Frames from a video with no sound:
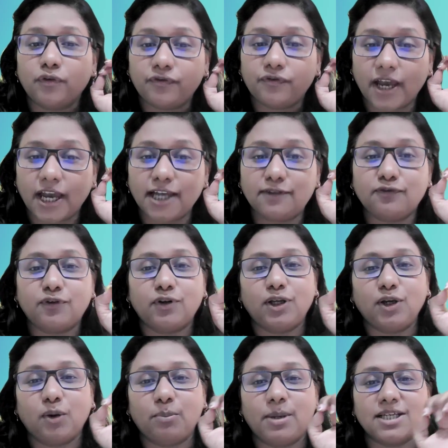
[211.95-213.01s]
who
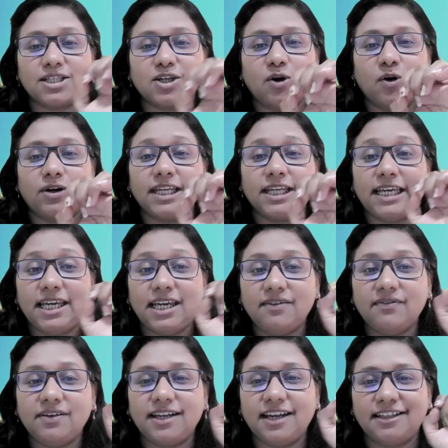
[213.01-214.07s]
faithfully obeys God
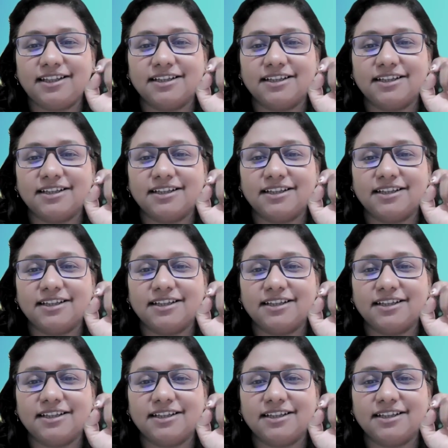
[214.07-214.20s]
even